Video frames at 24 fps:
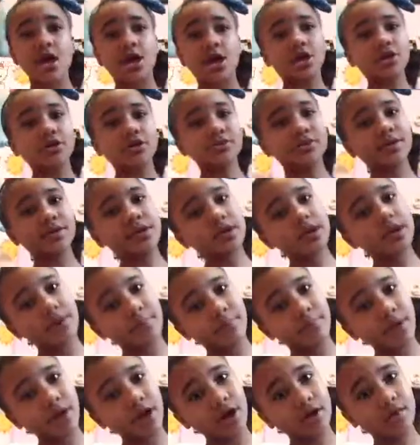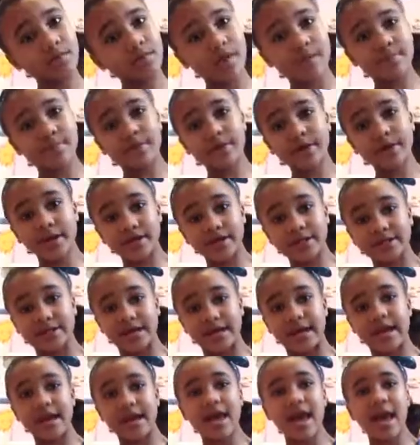are you reading a book? What book is
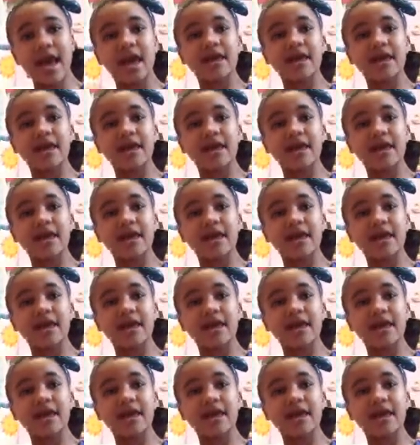it?